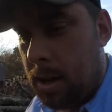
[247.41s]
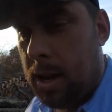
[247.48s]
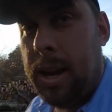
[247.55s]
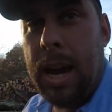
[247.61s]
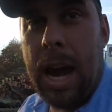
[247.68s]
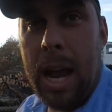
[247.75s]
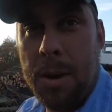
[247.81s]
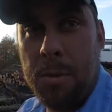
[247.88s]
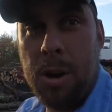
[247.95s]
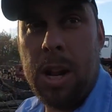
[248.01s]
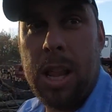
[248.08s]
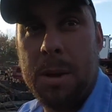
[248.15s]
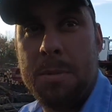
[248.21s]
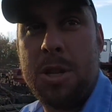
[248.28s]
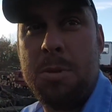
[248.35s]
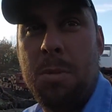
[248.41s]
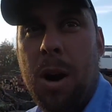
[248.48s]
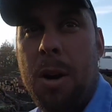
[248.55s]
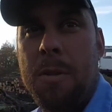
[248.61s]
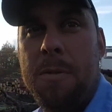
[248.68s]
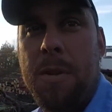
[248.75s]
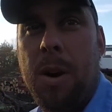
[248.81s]
He got on one of them
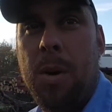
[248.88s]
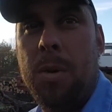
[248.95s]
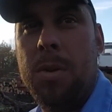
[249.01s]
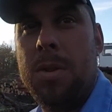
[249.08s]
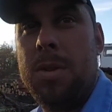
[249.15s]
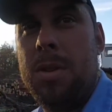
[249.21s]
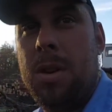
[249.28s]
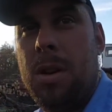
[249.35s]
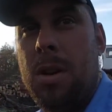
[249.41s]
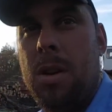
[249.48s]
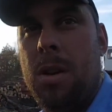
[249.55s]
smartphones.